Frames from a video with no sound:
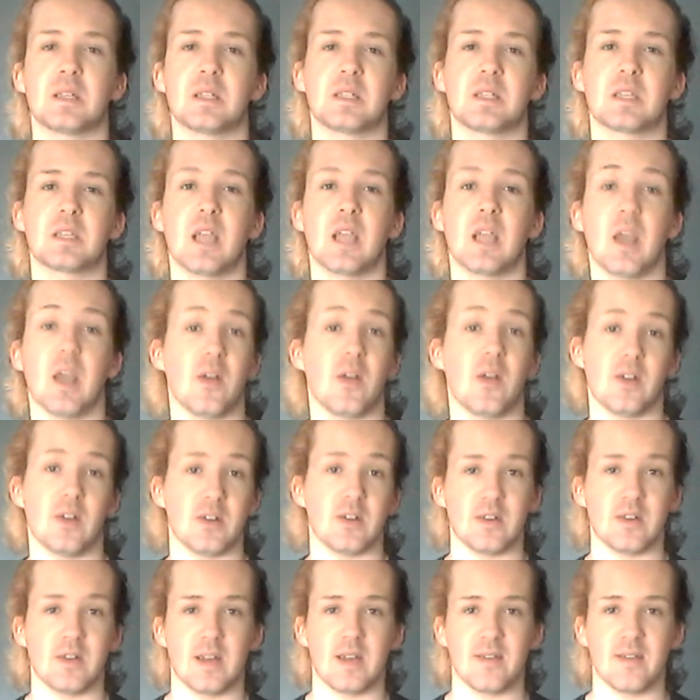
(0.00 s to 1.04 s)
and
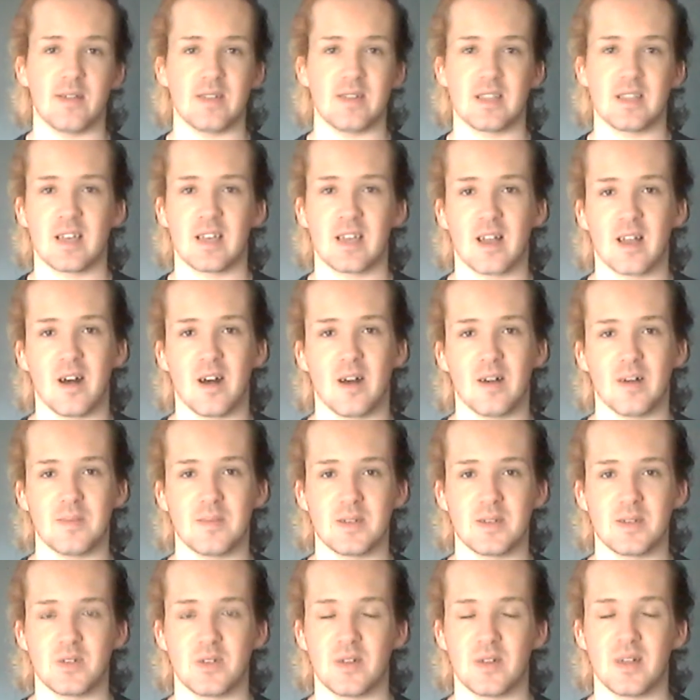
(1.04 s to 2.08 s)
scarier and everything all
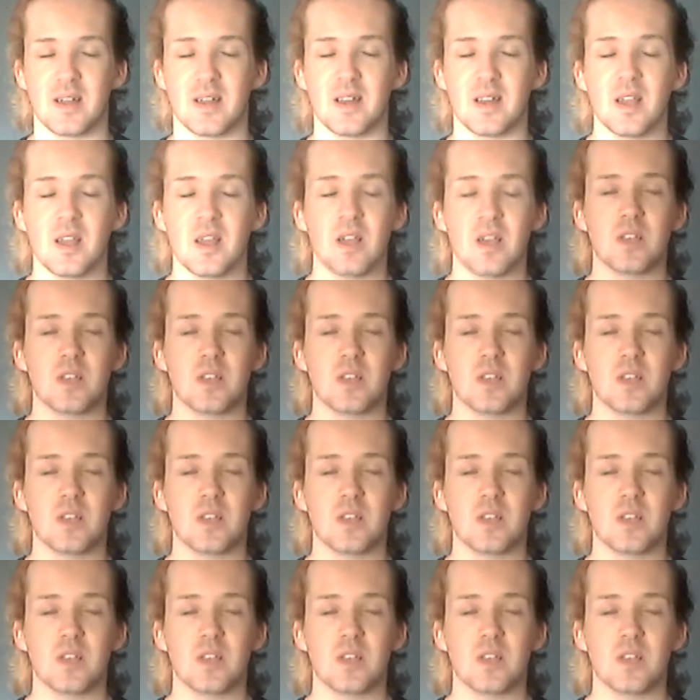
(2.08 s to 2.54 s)
between.